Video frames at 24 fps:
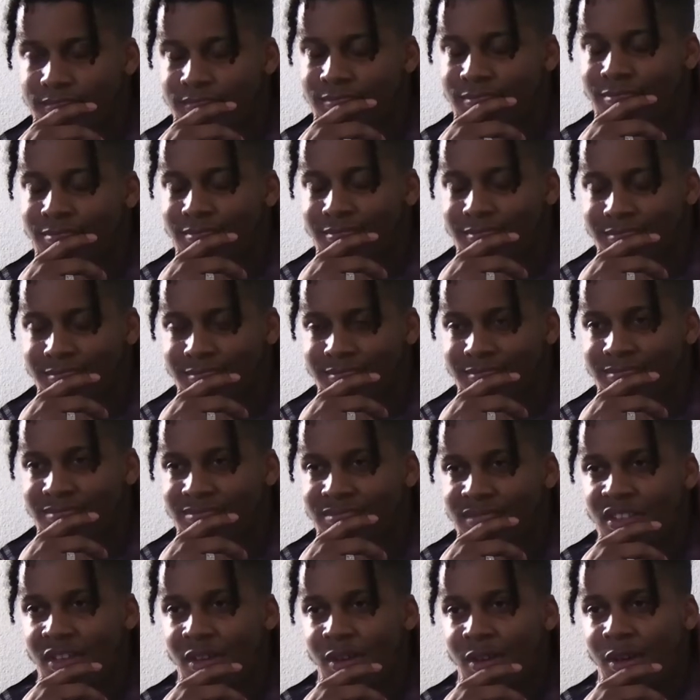
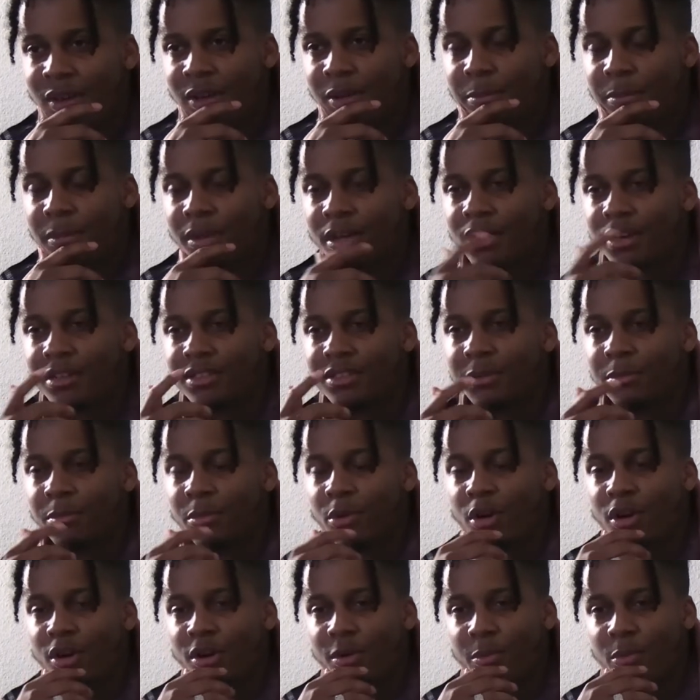Mm-hmm. Because in
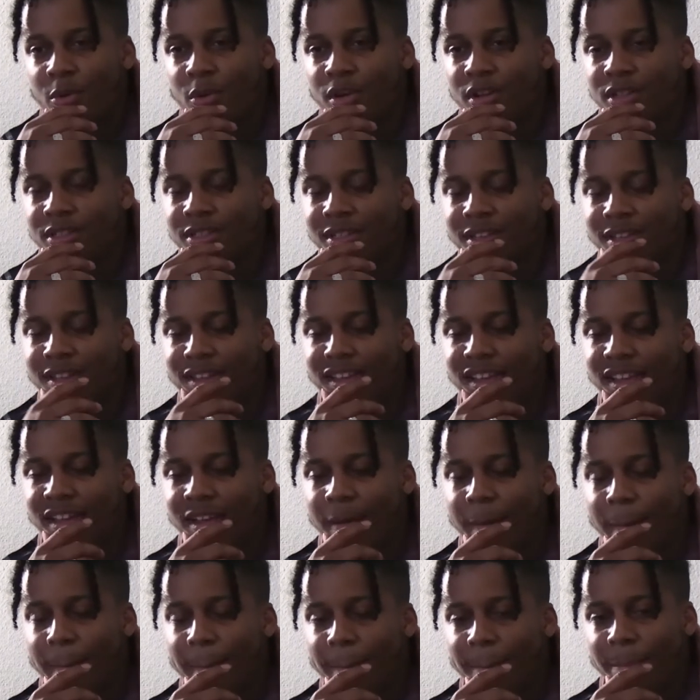Baltimore, I see
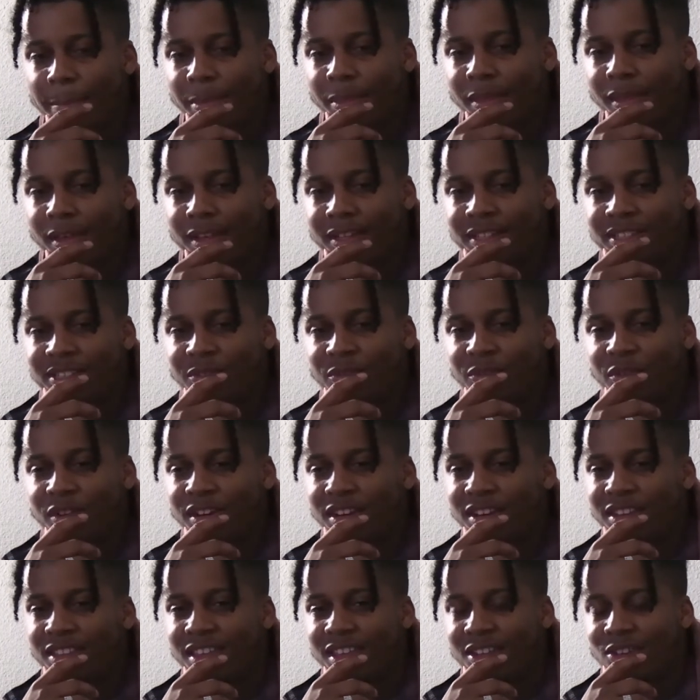it's a
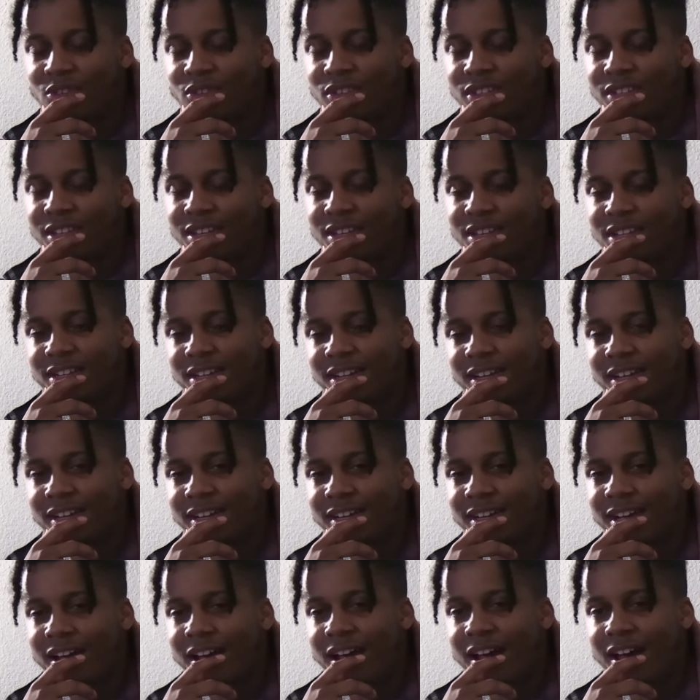funny thing you said
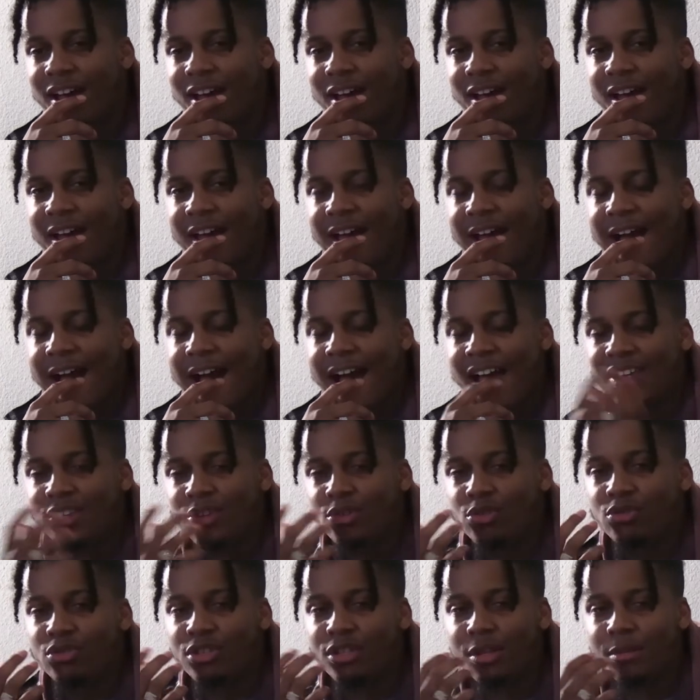that I
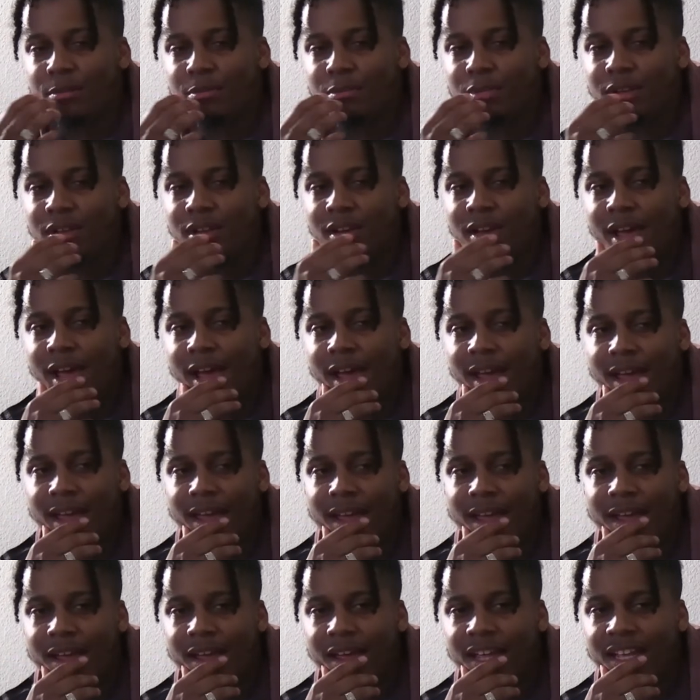I used to be
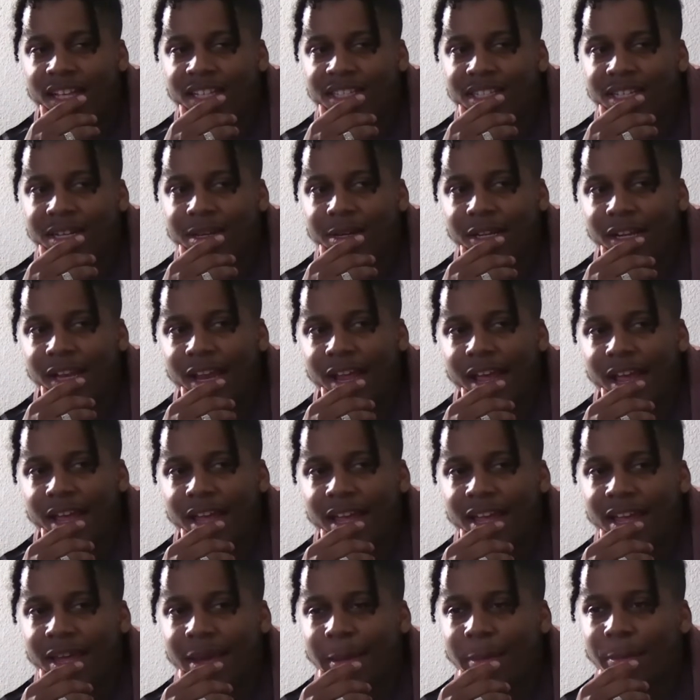like it seemed
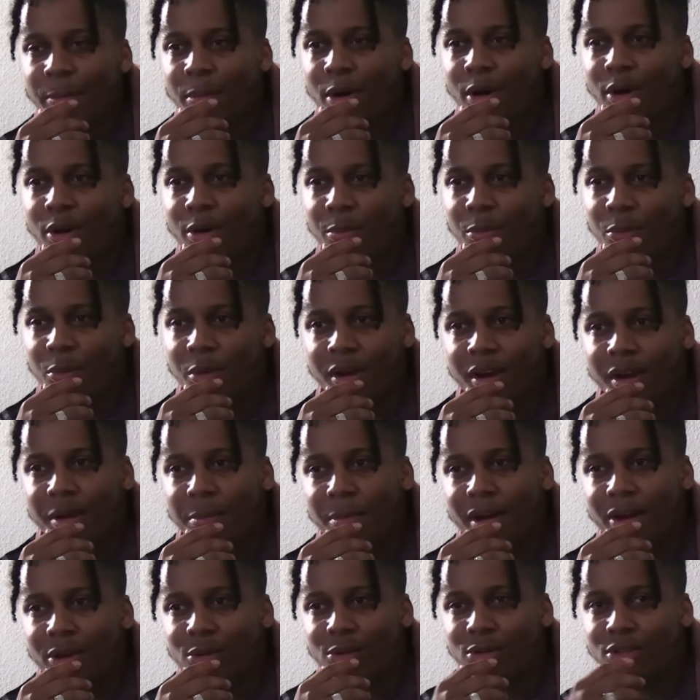like in Baltimore
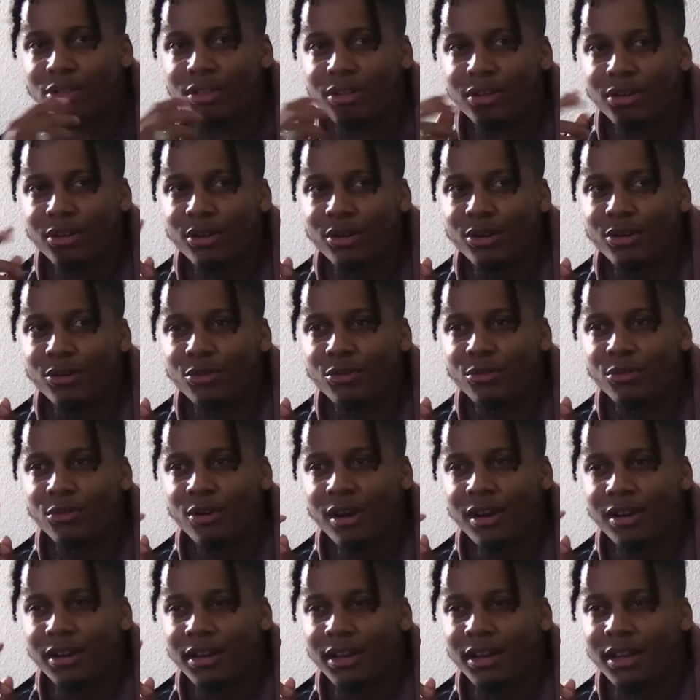everybody used to
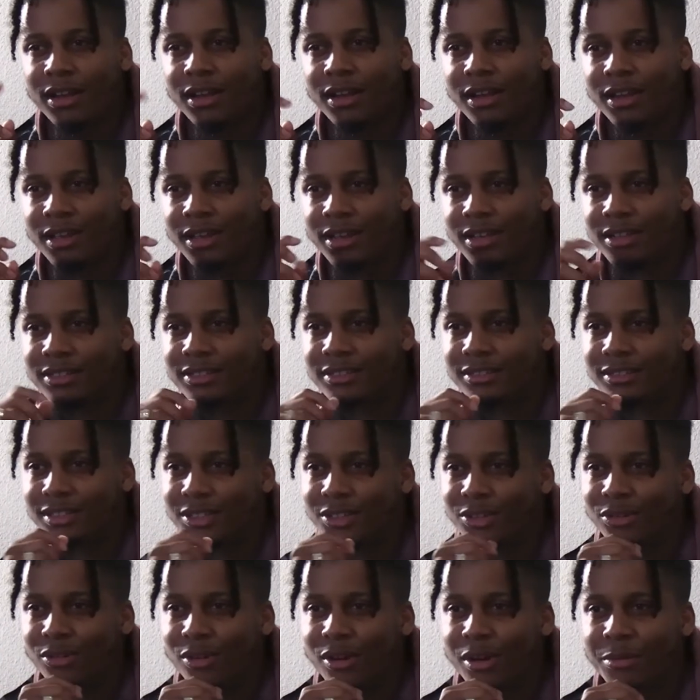run in cliques.
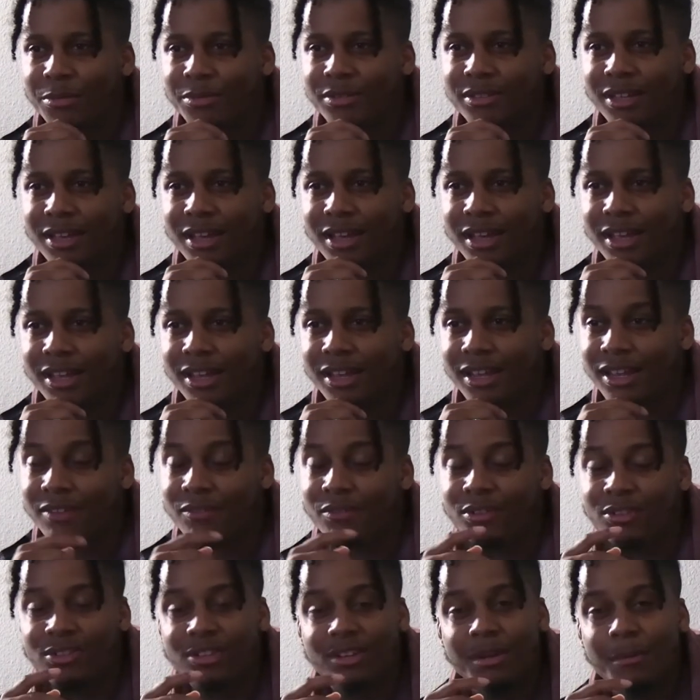You know what I'm saying?
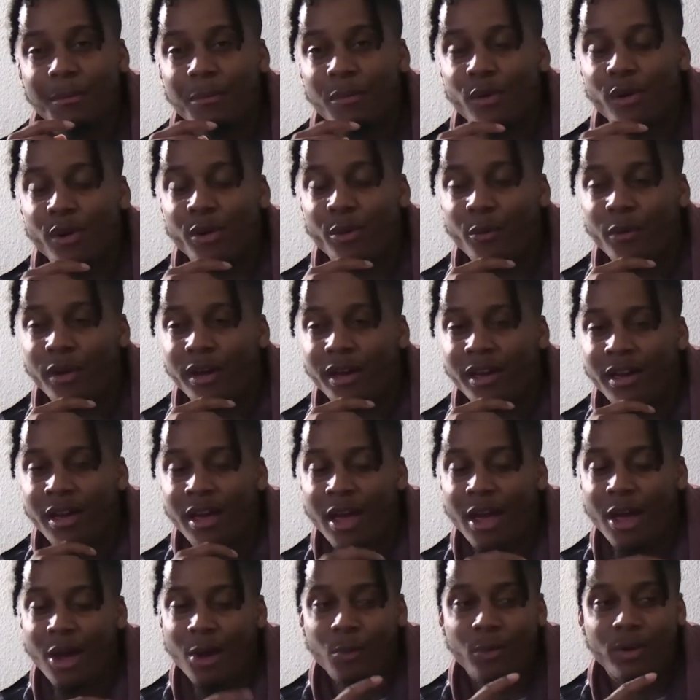Even to the point
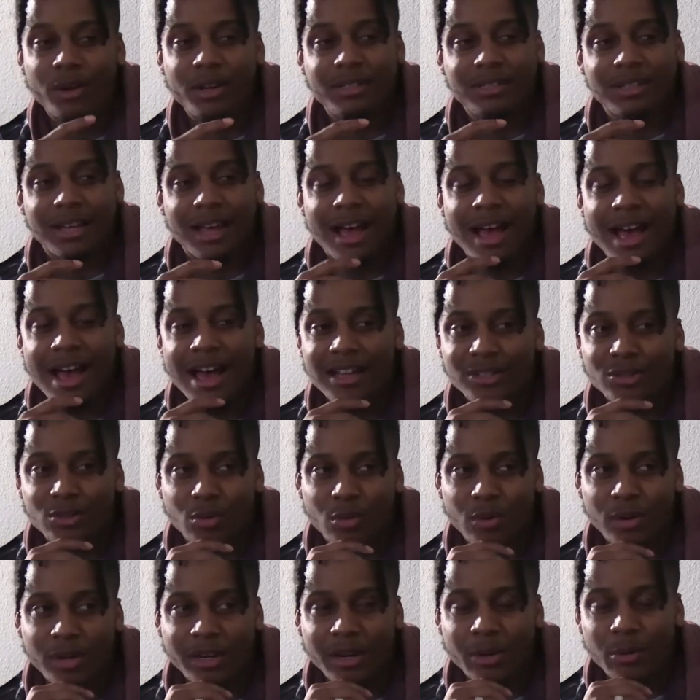where we was in high
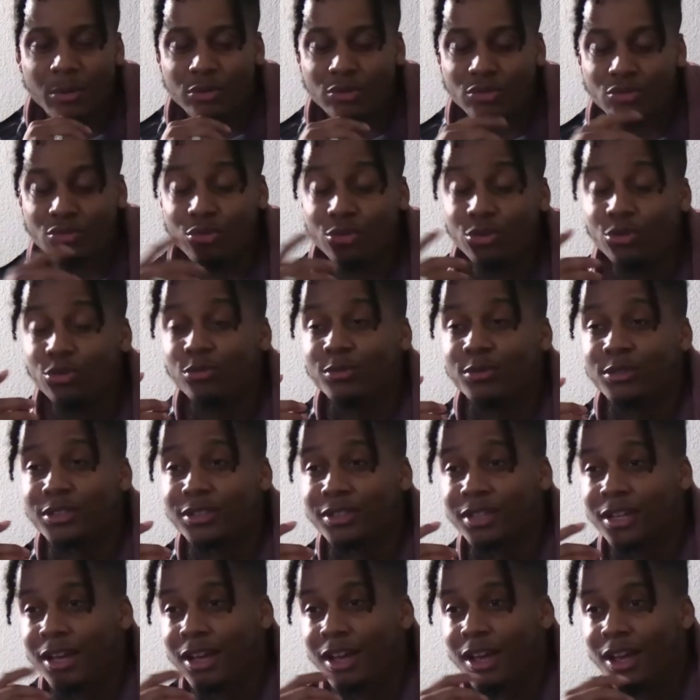school and it was
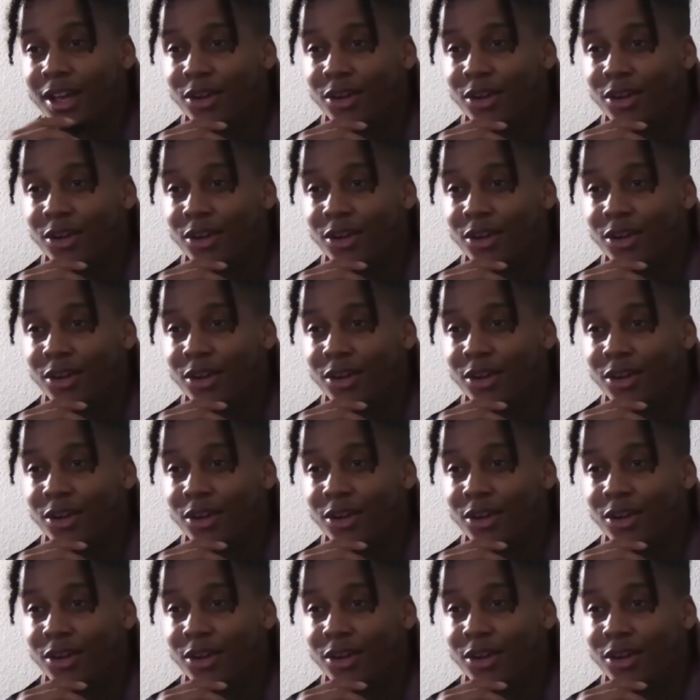groups.